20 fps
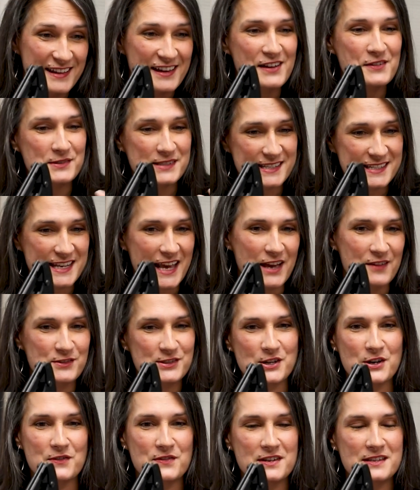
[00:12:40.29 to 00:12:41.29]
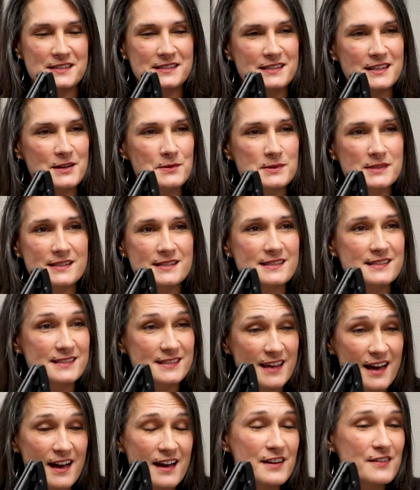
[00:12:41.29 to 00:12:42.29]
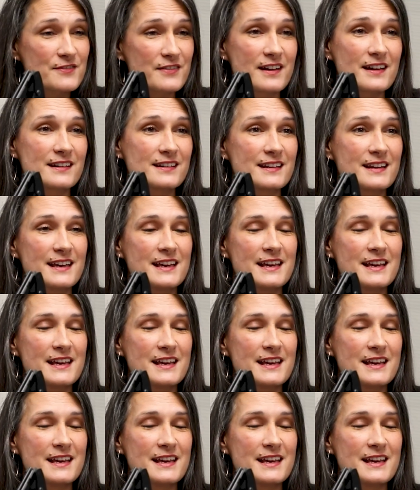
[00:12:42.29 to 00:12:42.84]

It was a day of service. It was a ton of fun.